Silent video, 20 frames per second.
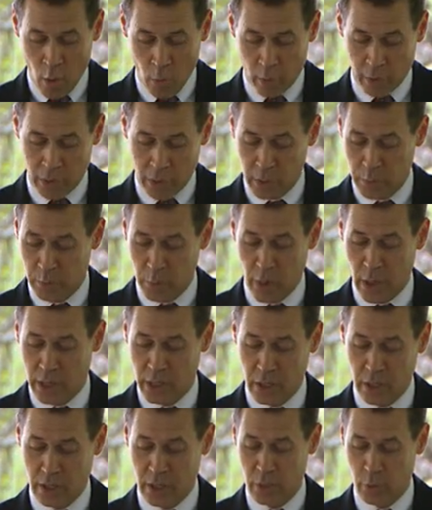What this
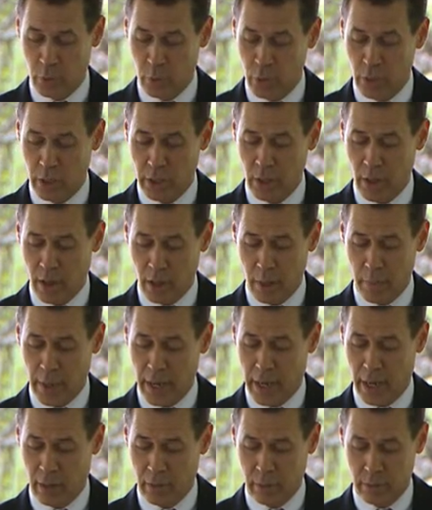project is really all
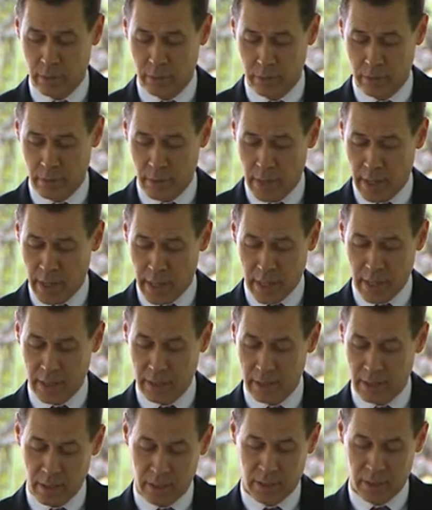about
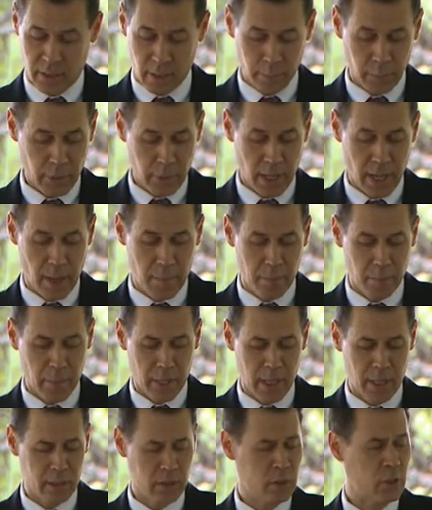is simply a
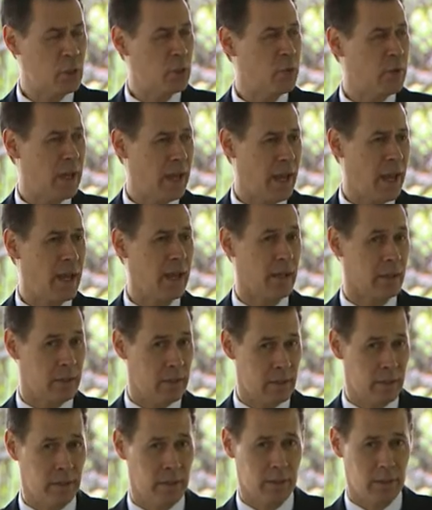means to an
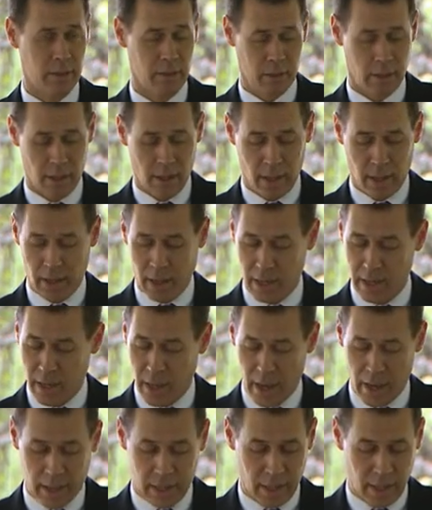end, and
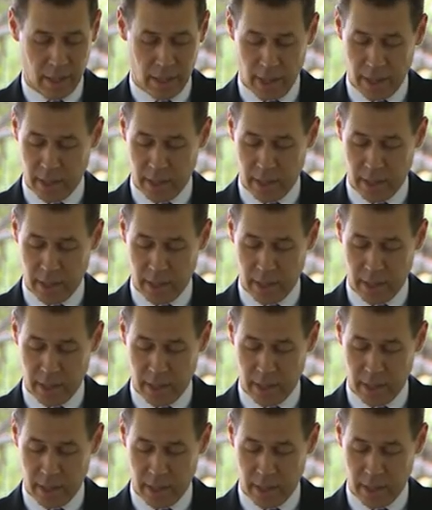not an